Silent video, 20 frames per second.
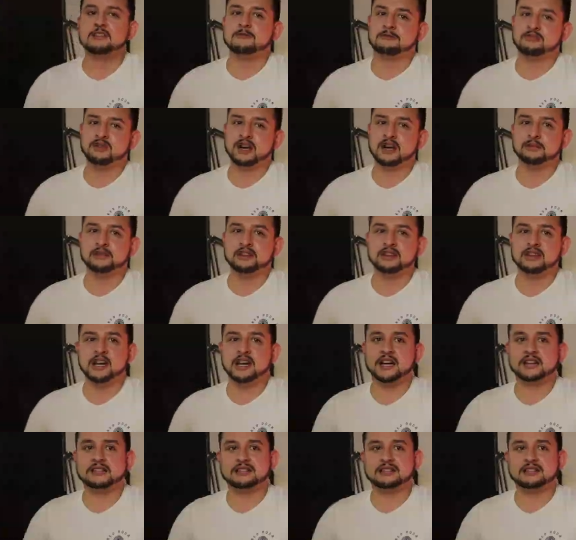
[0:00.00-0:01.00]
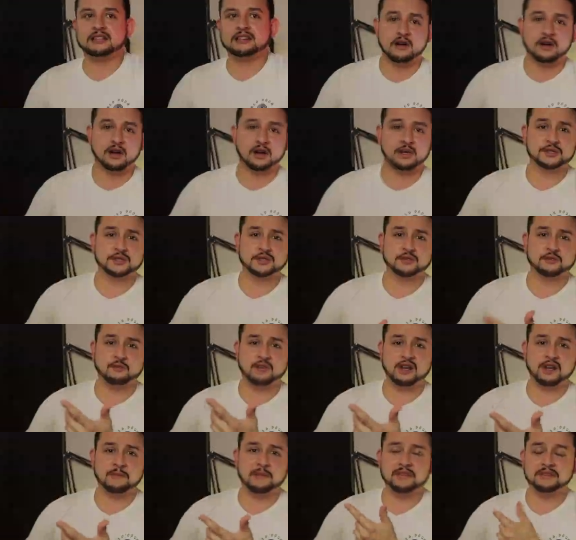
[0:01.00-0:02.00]
Probably not. Also,
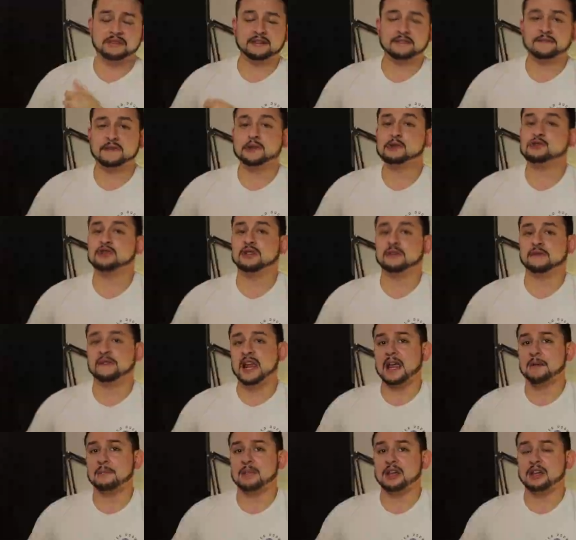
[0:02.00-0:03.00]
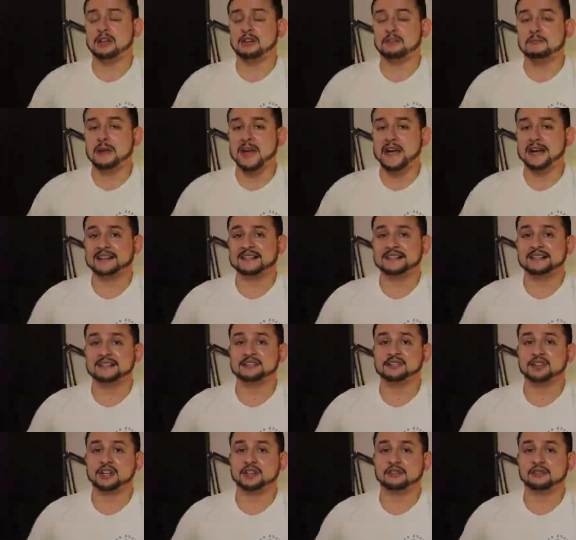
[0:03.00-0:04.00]
what about the future of gaming on Macs
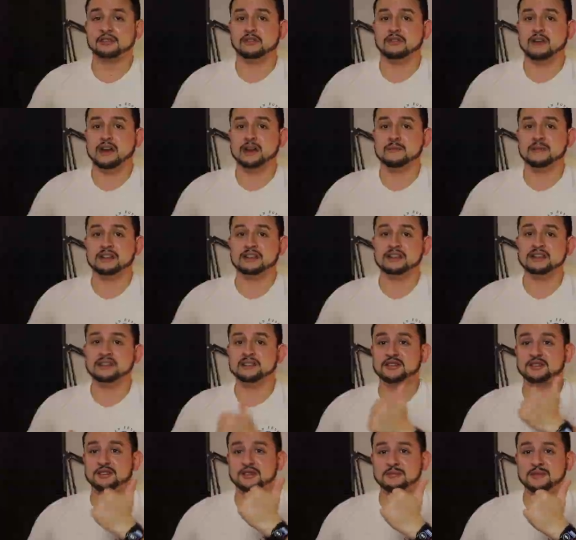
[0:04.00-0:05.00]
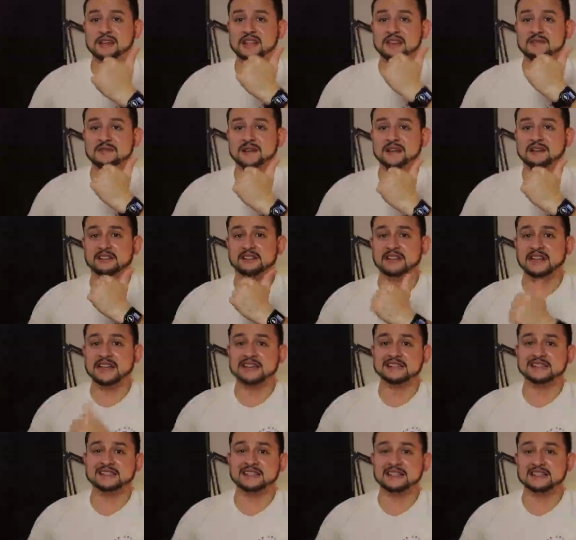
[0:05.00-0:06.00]
in general? I mean, this could be the very
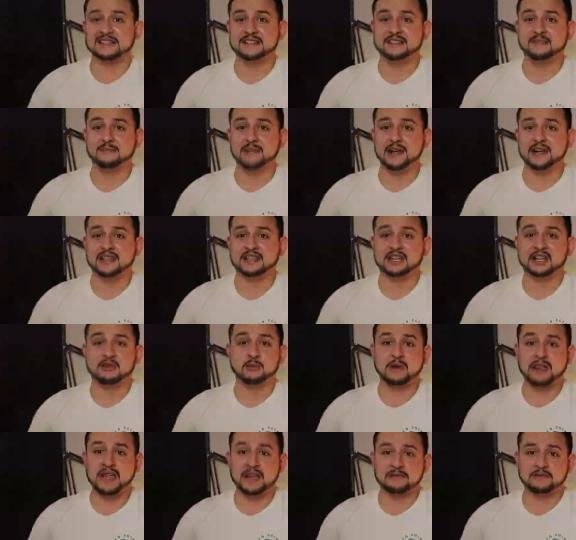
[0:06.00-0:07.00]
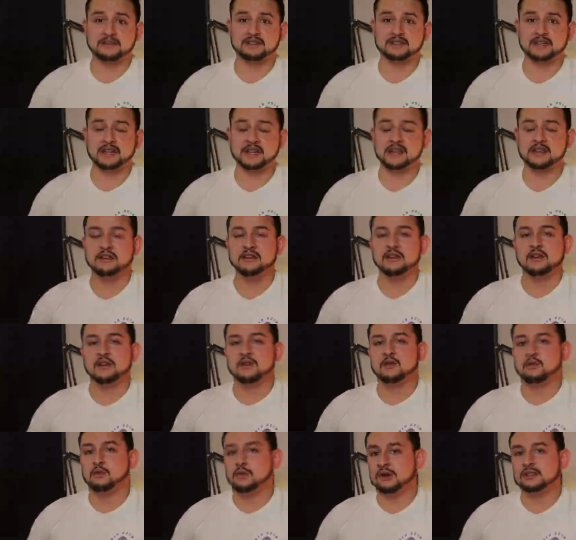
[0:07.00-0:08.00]
last Intel Mac that we ever see
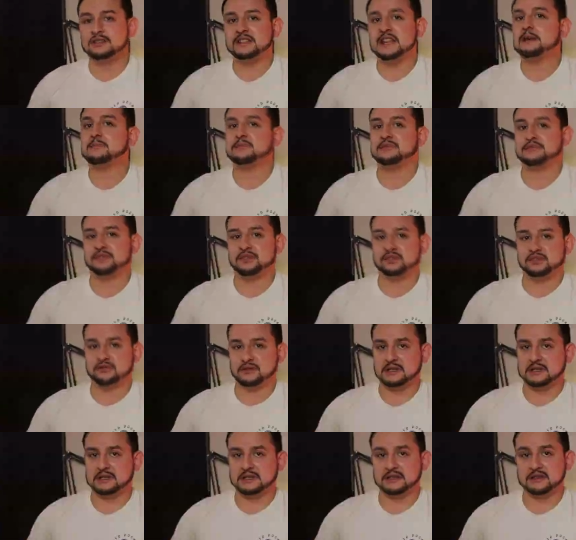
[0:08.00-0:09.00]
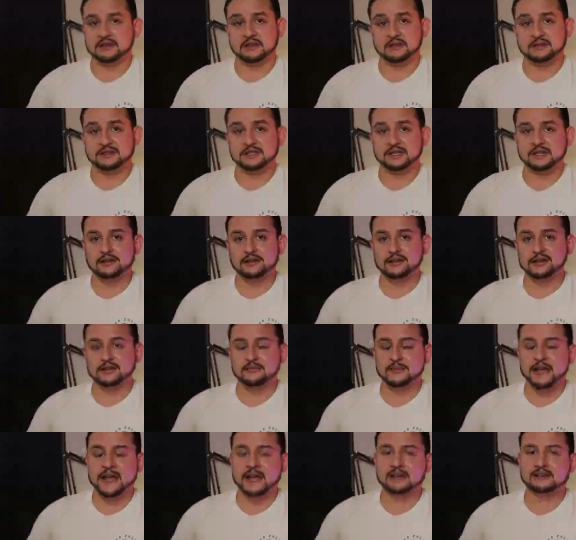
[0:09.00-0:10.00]
once Apple starts releasing their own
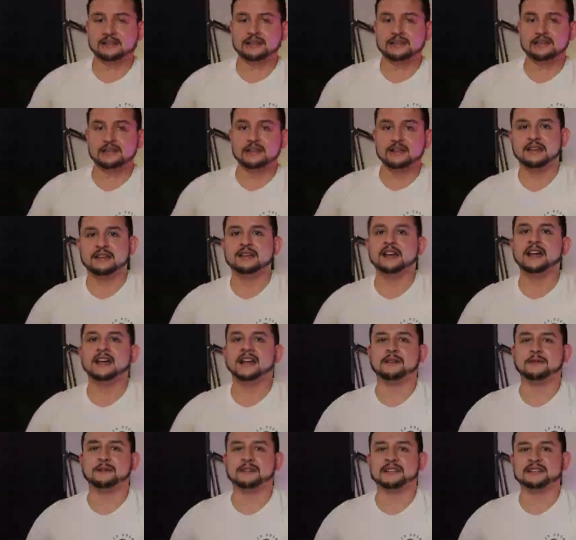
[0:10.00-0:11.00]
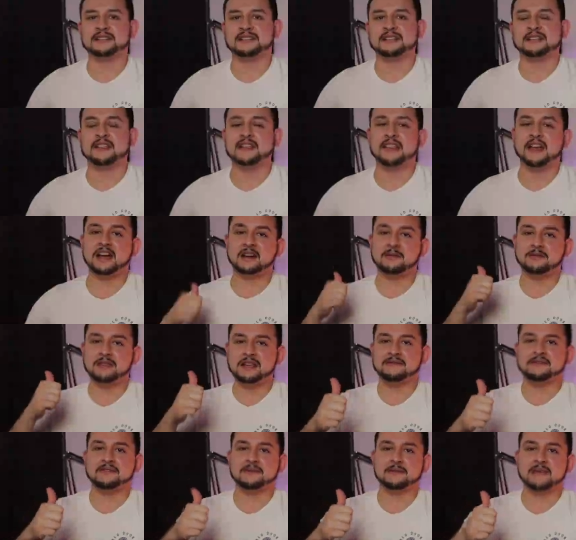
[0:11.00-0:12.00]
Silicon Macs. Anyways, that'll be it for